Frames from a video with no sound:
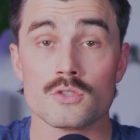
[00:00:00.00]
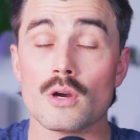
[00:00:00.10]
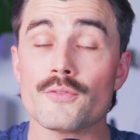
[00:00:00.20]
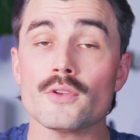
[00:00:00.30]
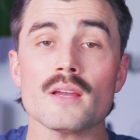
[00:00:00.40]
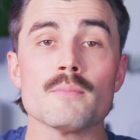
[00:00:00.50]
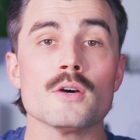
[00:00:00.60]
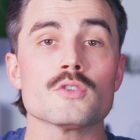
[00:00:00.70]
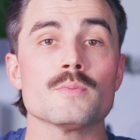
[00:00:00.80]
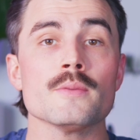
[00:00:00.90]
So if you're like
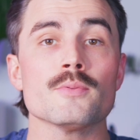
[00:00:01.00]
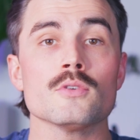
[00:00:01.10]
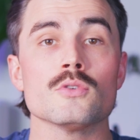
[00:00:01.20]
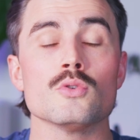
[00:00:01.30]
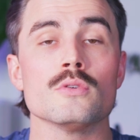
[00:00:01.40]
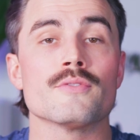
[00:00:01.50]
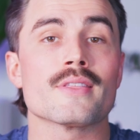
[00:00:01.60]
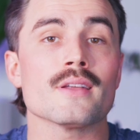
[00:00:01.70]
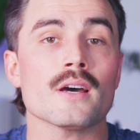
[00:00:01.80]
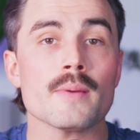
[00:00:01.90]
most people who have
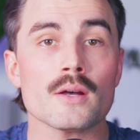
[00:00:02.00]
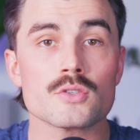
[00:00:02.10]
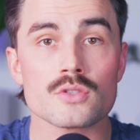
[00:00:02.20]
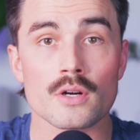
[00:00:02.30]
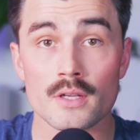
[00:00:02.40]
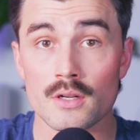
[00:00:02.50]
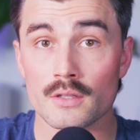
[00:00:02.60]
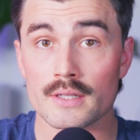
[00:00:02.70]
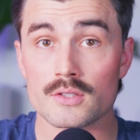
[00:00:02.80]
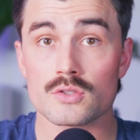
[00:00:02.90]
thought about starting an
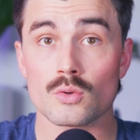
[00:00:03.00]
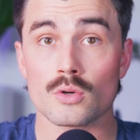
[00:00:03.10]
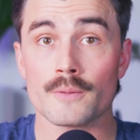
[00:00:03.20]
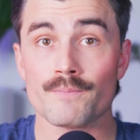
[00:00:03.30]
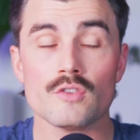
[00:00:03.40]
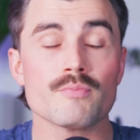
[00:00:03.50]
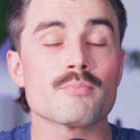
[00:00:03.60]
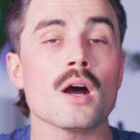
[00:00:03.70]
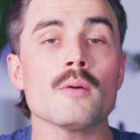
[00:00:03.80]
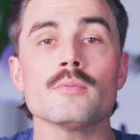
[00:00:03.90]
online store, you've
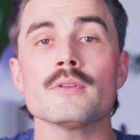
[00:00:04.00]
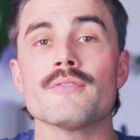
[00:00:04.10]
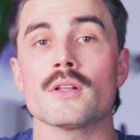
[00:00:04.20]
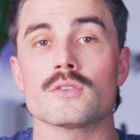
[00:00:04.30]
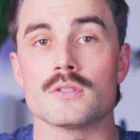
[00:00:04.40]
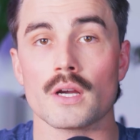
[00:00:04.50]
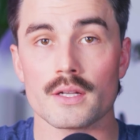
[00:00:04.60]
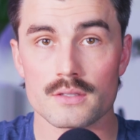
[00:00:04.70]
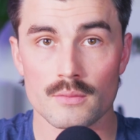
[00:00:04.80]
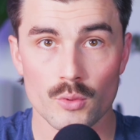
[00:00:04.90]
probably felt stuck
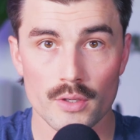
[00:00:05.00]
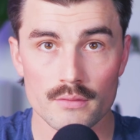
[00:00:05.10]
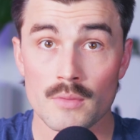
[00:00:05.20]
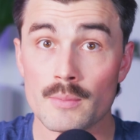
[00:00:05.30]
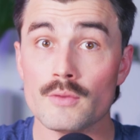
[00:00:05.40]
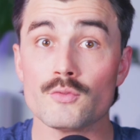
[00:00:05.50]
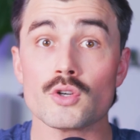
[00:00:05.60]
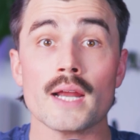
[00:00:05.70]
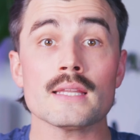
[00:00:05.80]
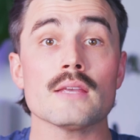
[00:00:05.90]
at some point. Maybe you've
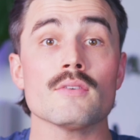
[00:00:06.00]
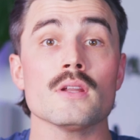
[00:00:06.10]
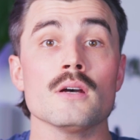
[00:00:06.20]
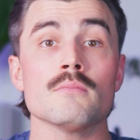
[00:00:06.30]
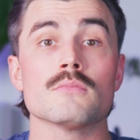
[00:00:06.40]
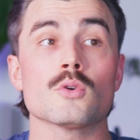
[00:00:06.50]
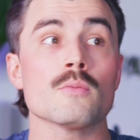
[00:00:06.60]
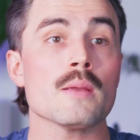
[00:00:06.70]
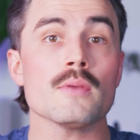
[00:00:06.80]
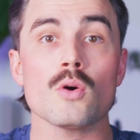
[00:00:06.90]
tried and given up, or
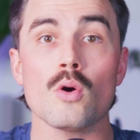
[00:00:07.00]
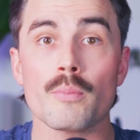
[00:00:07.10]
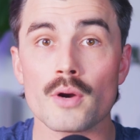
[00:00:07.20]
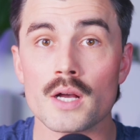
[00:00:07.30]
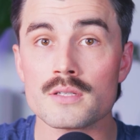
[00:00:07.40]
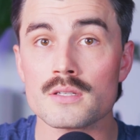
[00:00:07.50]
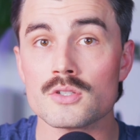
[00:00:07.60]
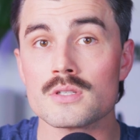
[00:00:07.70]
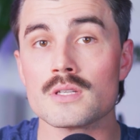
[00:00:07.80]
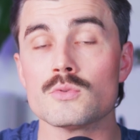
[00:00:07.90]
maybe the whole process
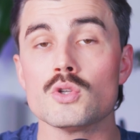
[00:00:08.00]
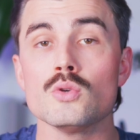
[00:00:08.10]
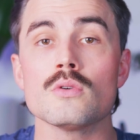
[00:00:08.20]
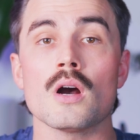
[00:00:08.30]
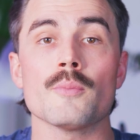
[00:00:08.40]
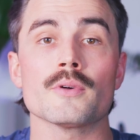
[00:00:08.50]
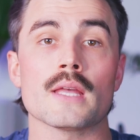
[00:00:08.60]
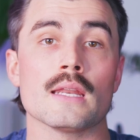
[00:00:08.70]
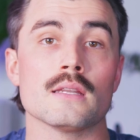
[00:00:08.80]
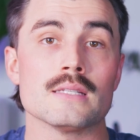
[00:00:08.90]
just seemed too
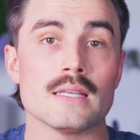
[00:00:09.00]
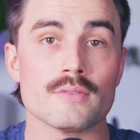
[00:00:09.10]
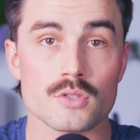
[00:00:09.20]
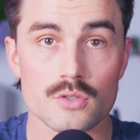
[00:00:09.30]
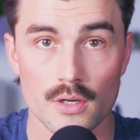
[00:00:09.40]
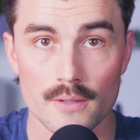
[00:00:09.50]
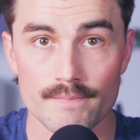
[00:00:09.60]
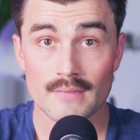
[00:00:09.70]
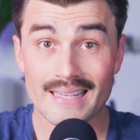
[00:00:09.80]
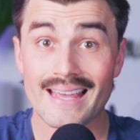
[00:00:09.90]
complicated to even start.
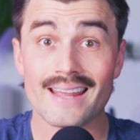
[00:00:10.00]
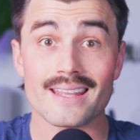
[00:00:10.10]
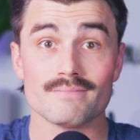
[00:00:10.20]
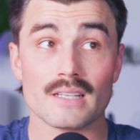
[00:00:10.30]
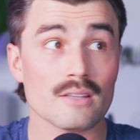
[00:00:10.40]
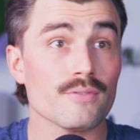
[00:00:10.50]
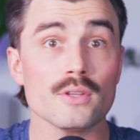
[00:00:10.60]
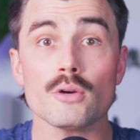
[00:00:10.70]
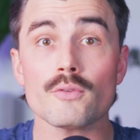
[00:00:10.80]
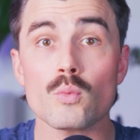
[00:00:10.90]
I get it. It can
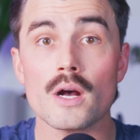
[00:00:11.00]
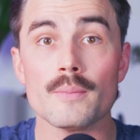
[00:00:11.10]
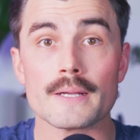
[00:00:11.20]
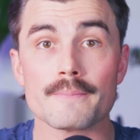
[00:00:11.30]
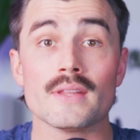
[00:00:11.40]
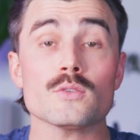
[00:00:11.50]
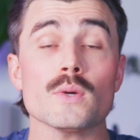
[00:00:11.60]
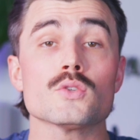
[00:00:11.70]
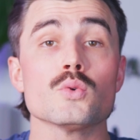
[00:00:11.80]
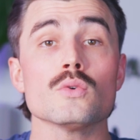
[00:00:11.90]
feel overwhelming. That's
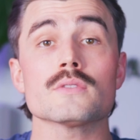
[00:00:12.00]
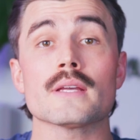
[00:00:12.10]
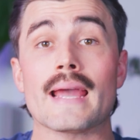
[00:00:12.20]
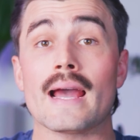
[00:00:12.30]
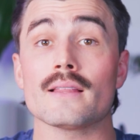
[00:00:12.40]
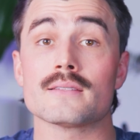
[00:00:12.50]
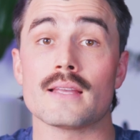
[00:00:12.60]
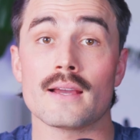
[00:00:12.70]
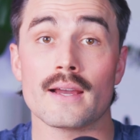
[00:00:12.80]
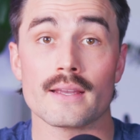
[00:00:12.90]
why tools like Atlas
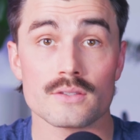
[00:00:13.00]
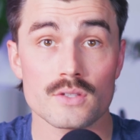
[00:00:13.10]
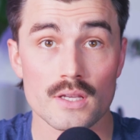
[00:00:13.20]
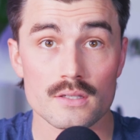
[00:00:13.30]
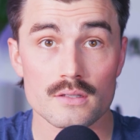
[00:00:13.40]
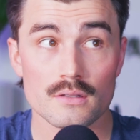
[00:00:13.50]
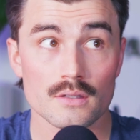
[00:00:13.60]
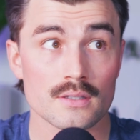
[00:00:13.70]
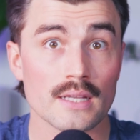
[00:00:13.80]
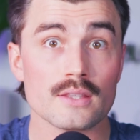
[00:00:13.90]
AI exist,
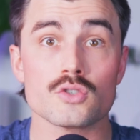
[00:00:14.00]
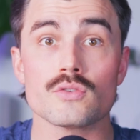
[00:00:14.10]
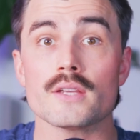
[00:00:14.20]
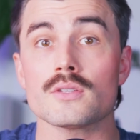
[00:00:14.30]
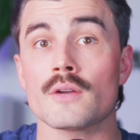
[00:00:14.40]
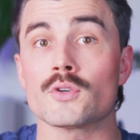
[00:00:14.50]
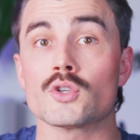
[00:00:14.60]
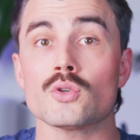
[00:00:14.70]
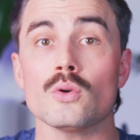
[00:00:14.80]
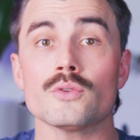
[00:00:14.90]
to take the stress off your
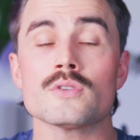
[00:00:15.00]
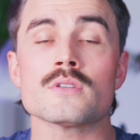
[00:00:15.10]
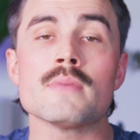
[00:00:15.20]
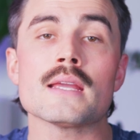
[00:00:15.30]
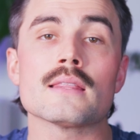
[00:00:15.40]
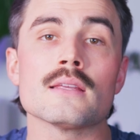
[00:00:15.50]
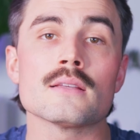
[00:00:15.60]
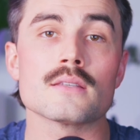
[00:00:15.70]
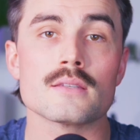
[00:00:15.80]
shoulders and make things